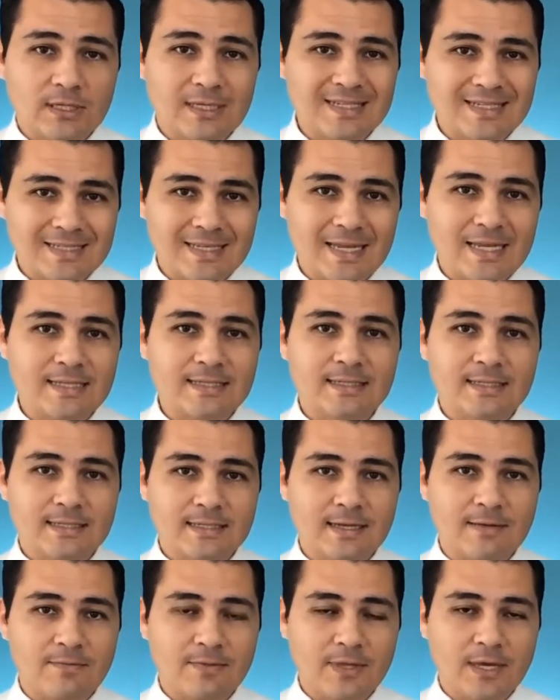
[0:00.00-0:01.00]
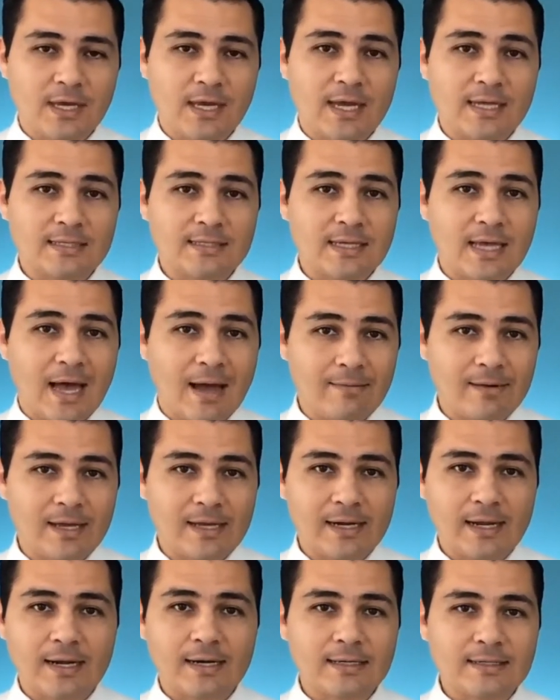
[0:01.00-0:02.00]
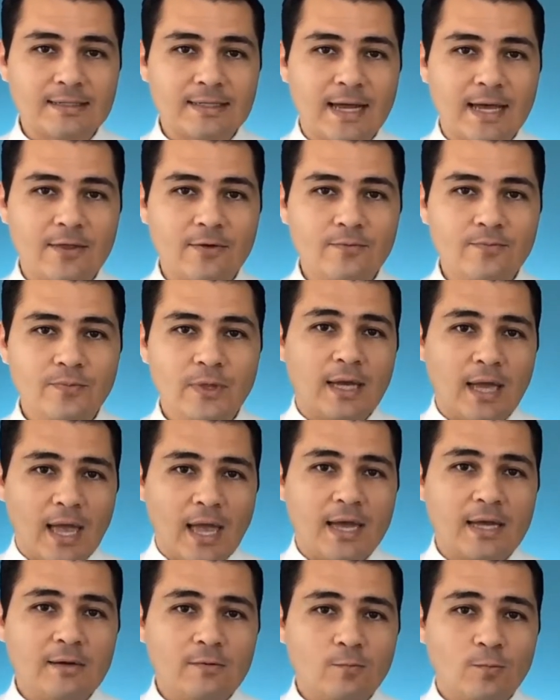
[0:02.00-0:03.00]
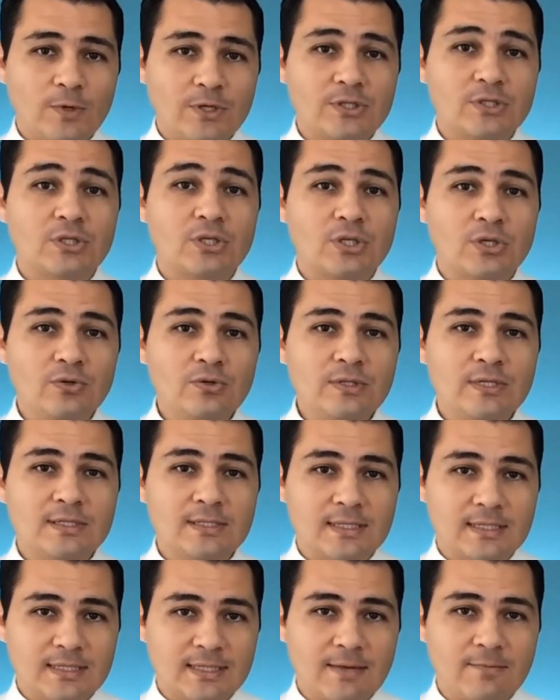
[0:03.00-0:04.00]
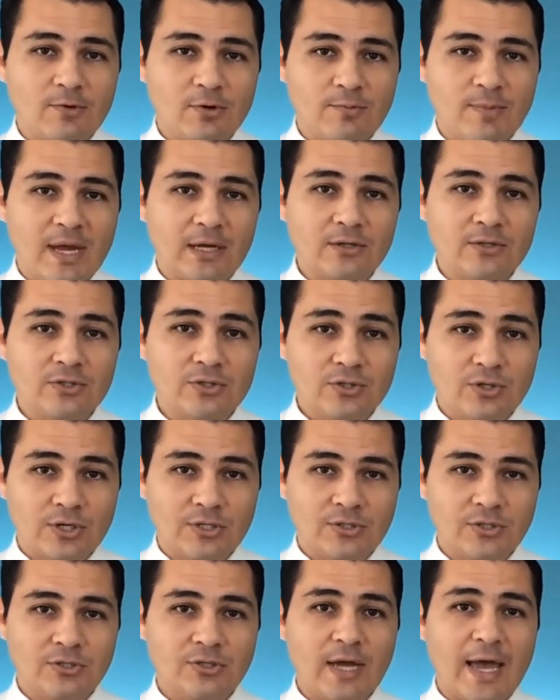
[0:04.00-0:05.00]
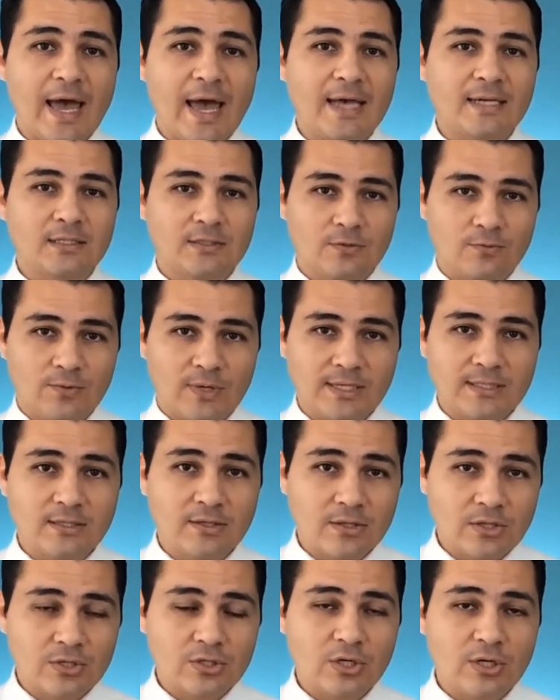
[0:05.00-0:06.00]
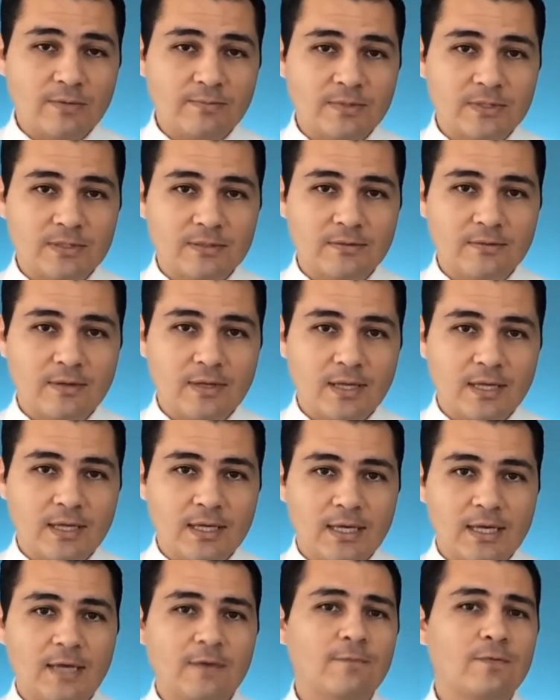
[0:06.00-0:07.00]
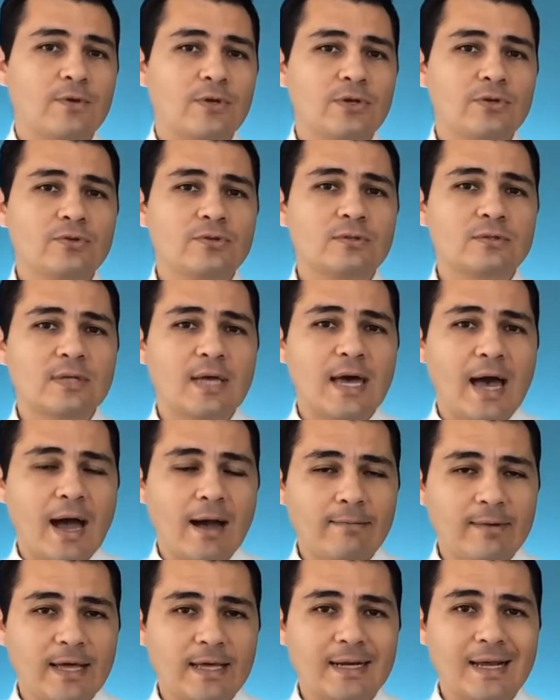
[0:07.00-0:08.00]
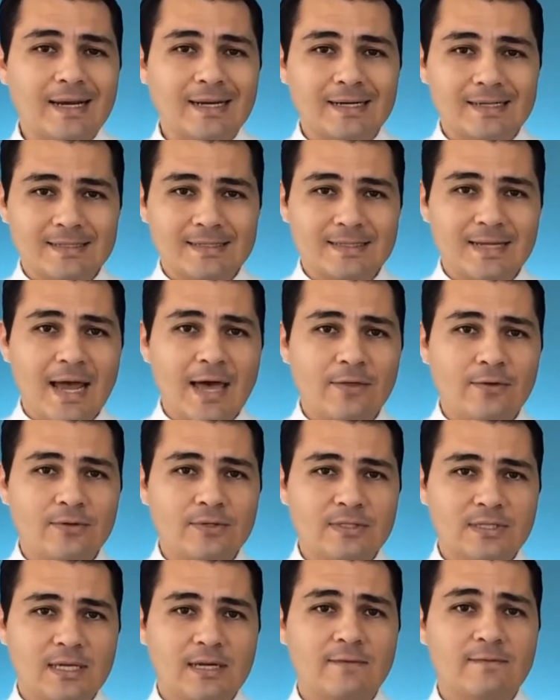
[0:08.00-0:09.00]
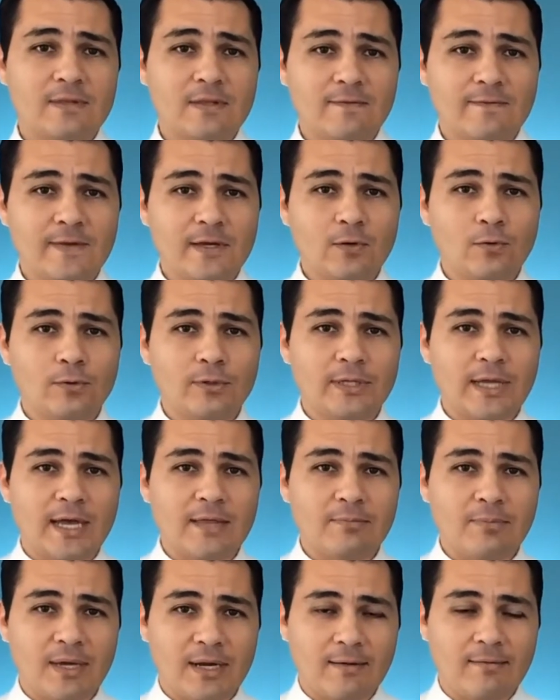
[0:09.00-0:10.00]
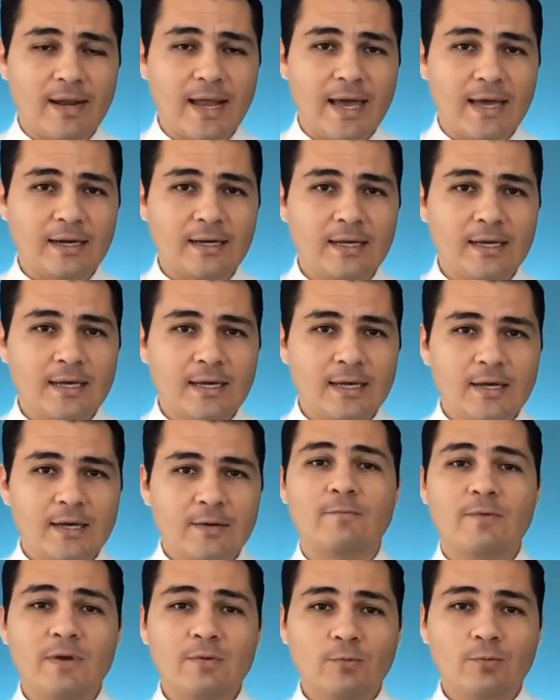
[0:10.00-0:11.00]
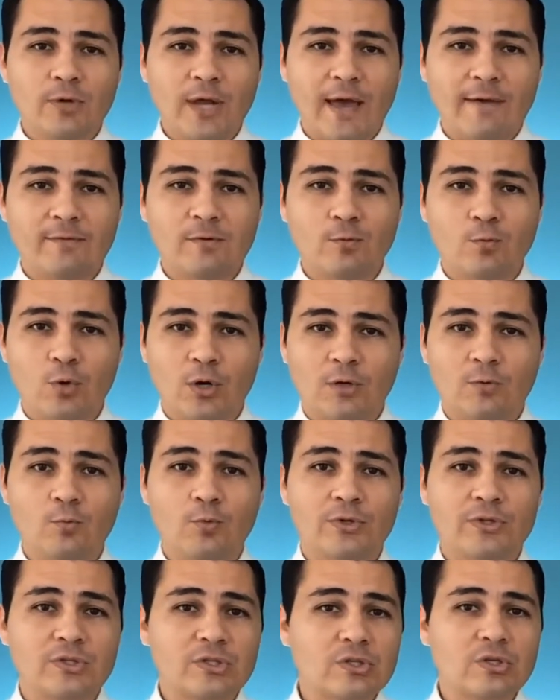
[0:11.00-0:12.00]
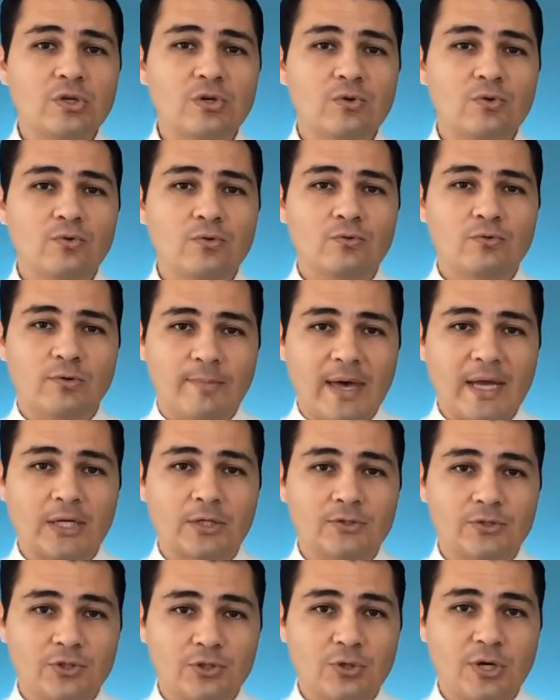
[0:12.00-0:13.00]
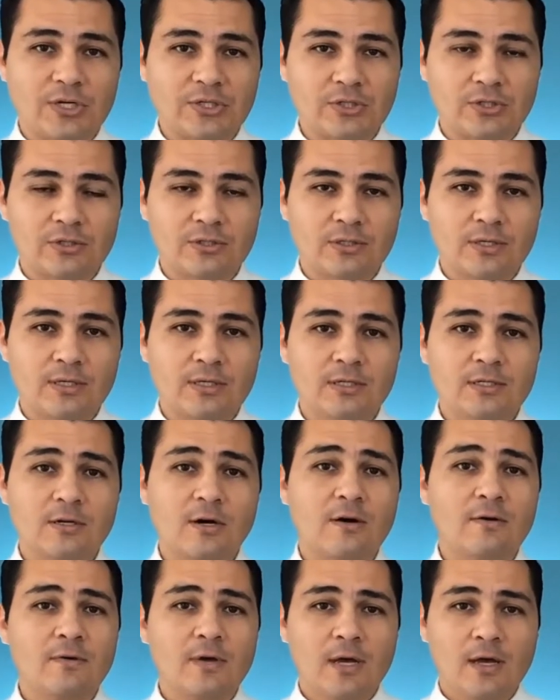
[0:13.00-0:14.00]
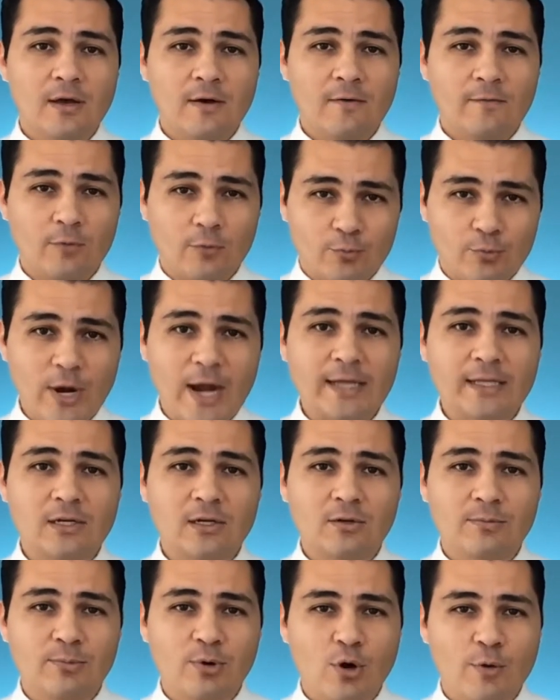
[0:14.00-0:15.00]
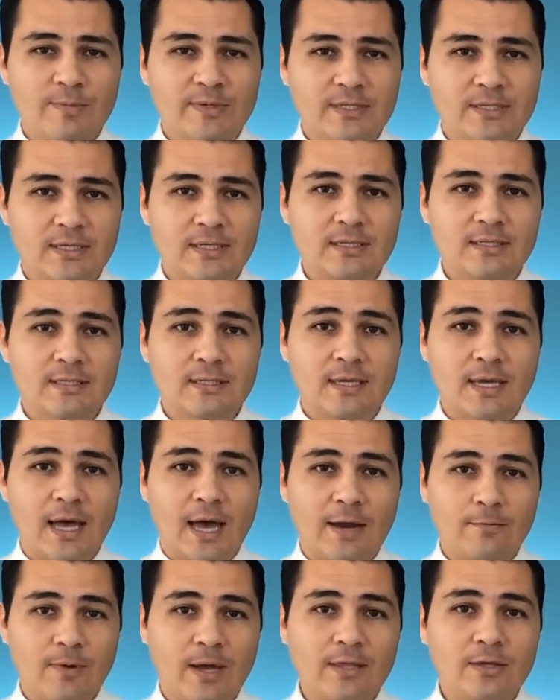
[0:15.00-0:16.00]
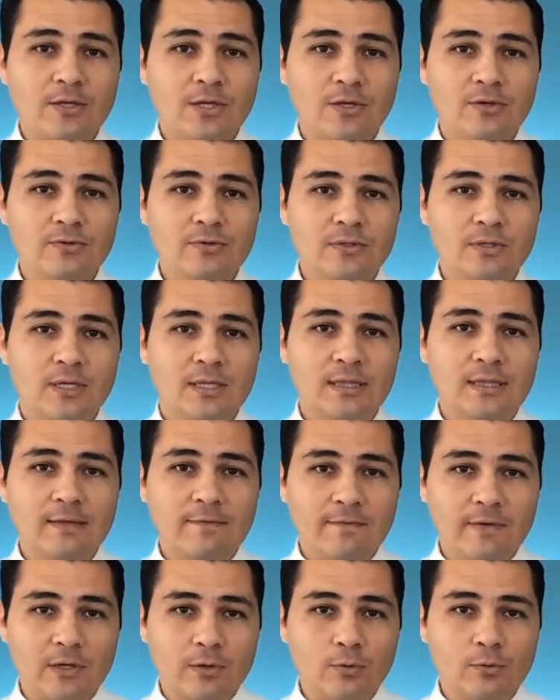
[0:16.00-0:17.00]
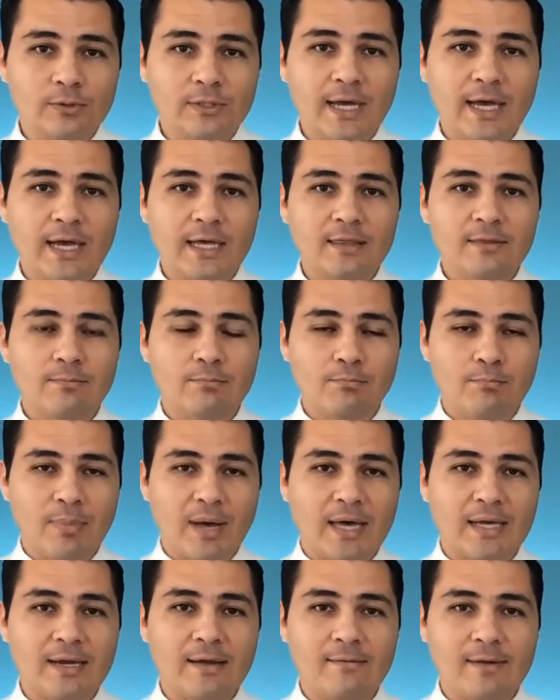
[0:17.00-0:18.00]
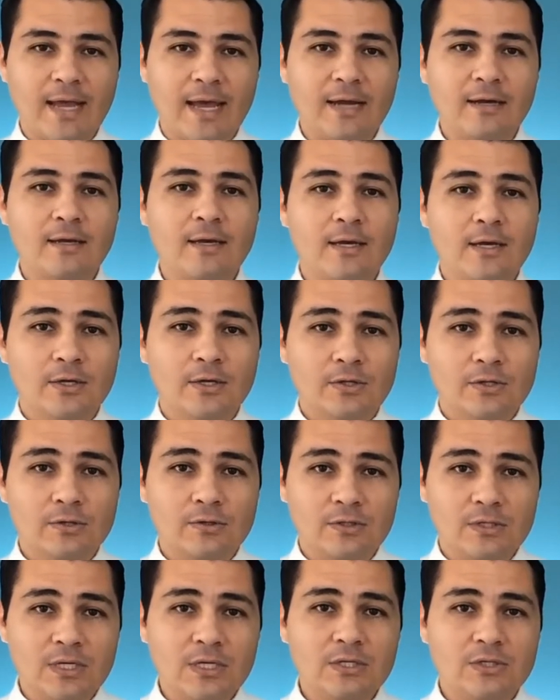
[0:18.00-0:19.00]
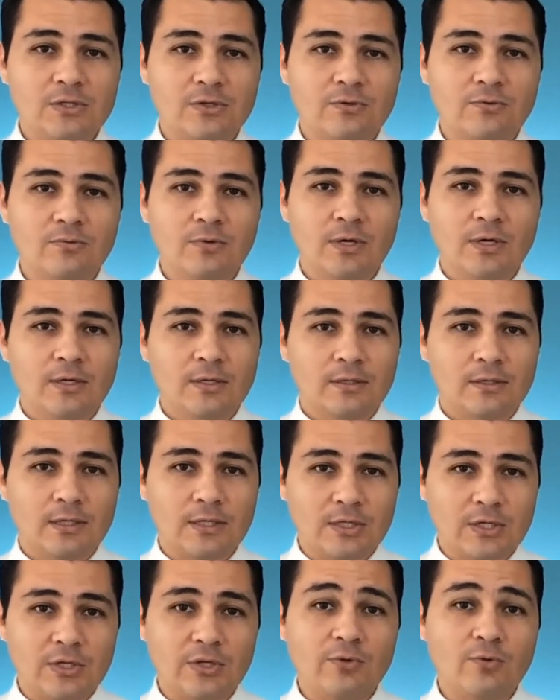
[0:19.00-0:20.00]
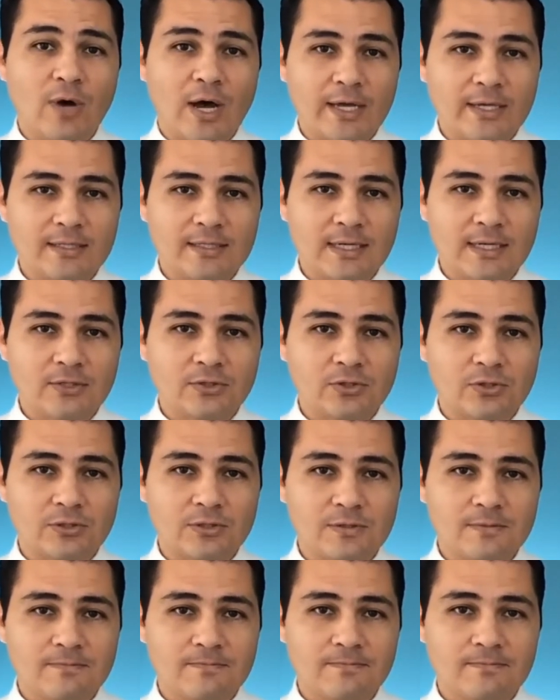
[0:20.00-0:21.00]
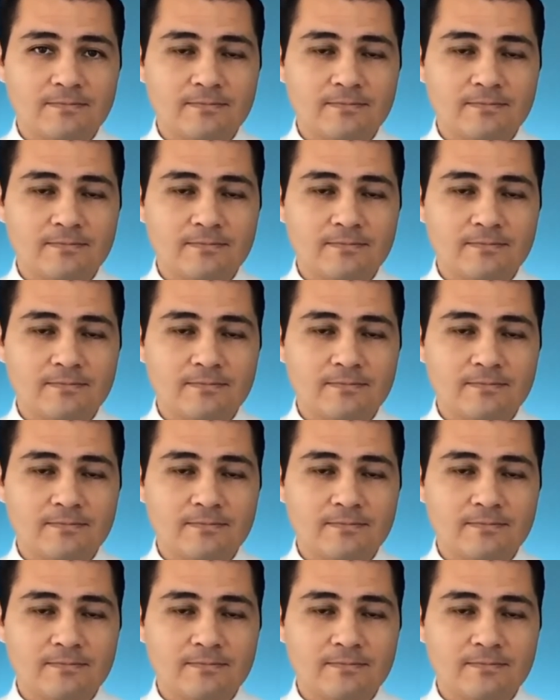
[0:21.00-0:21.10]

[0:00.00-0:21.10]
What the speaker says: states the same thing as hablar arrastrado, and which uses the same grammatical structure as the rest of the terms. If we use hablar arrastrado instead of dificultad para hablar, we would have to work with two grammatical structures. So, for practical purposes, I rather use dificultad para hablar to teach you the DUI essentials.